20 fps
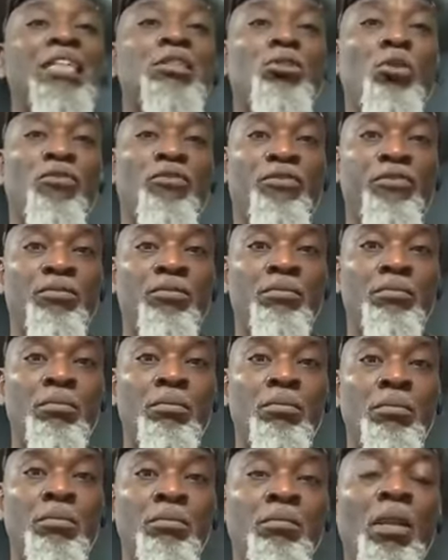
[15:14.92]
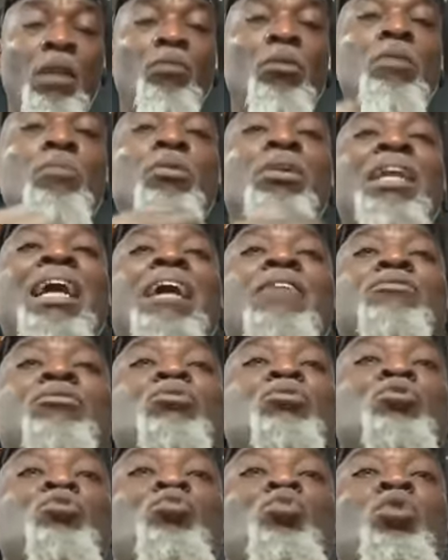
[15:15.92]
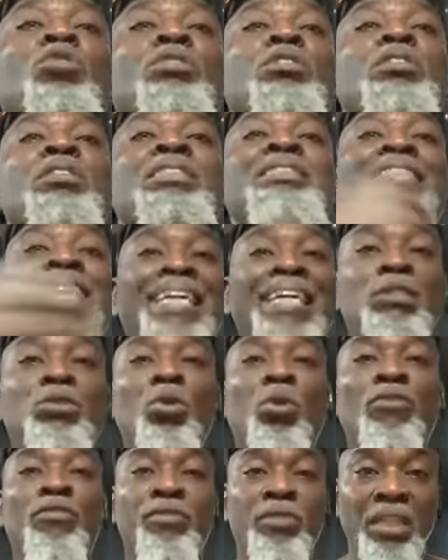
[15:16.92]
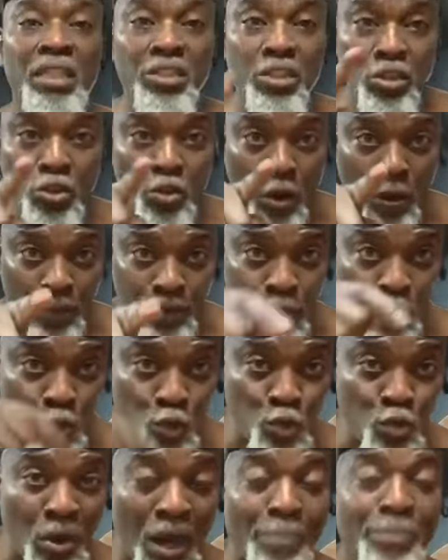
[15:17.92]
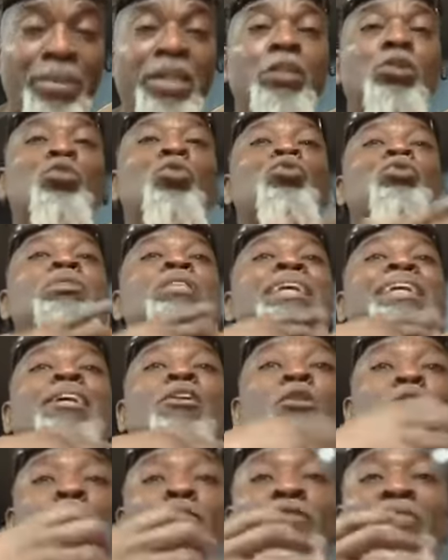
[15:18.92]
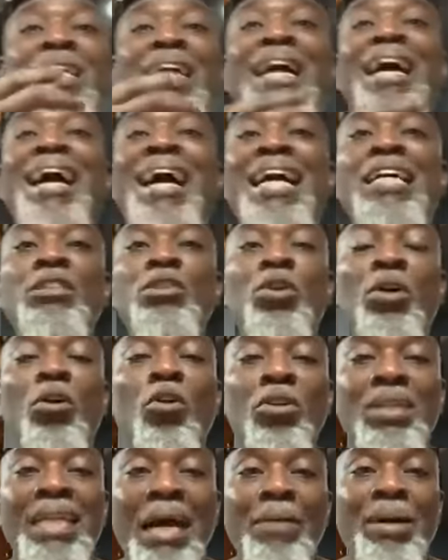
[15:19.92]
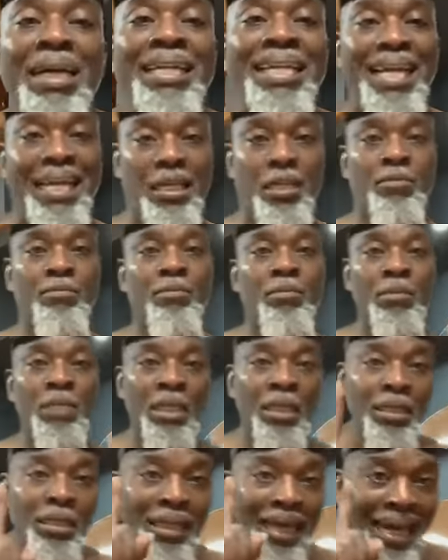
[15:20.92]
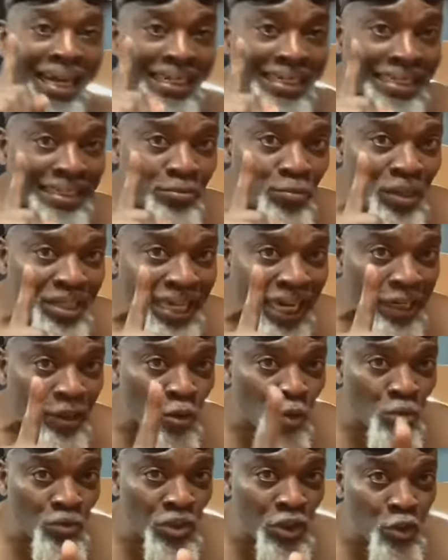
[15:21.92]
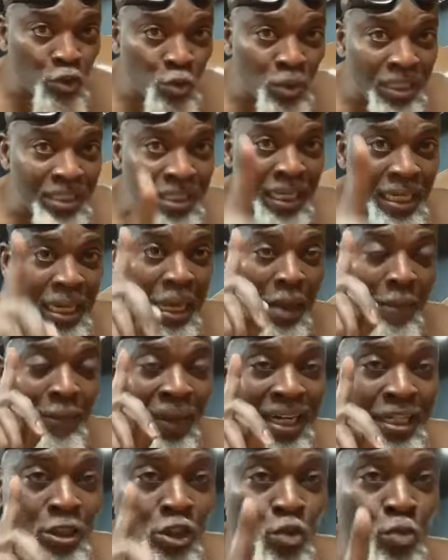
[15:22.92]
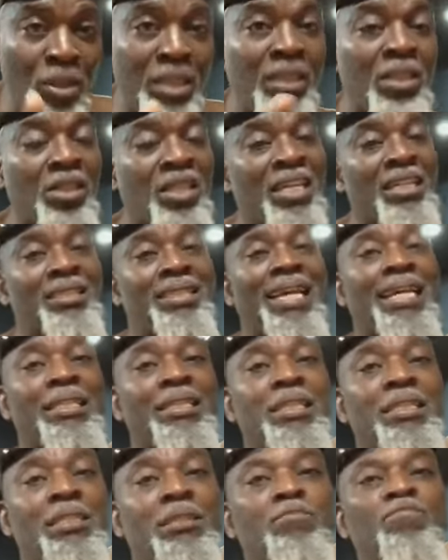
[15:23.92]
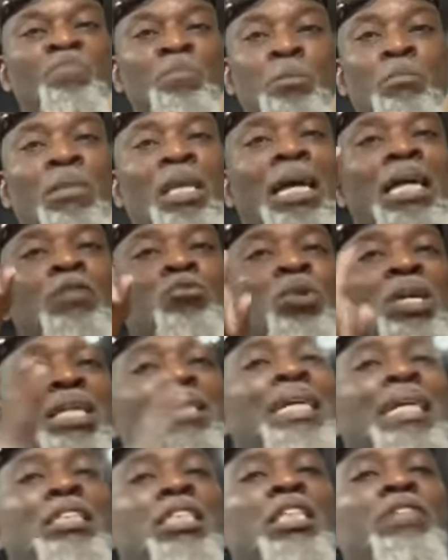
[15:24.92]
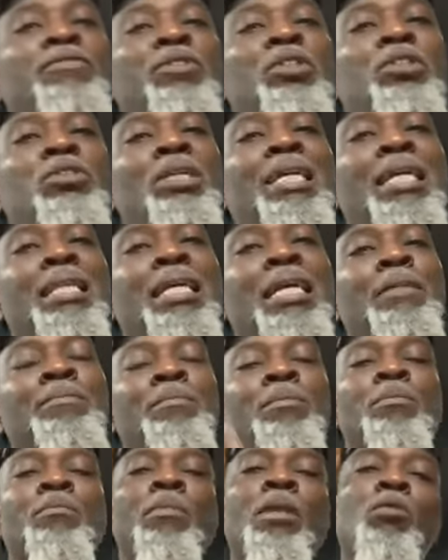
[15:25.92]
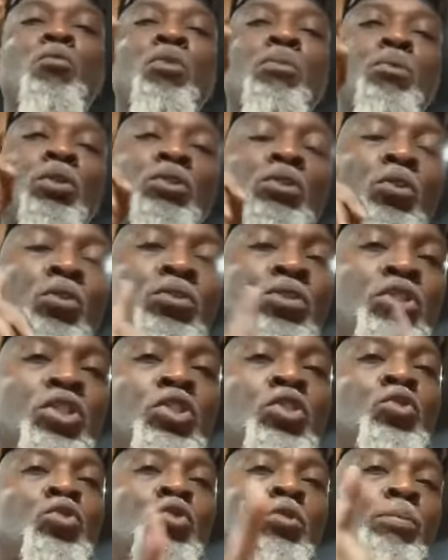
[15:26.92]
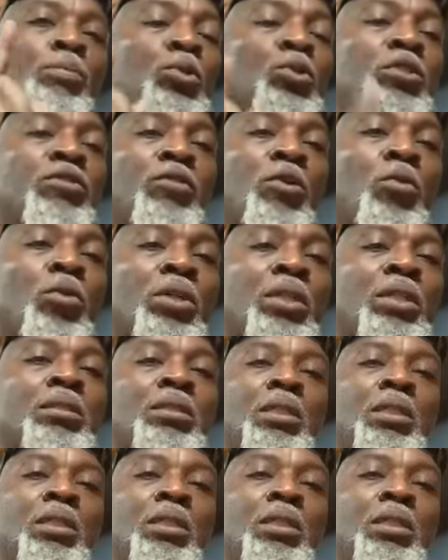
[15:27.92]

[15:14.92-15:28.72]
it off. We will have to do what? Take it off. It is up to you and me to take off their hands on our neck. And we can only do it by doing things like this. And we can achieve it together. We must continue to push forward.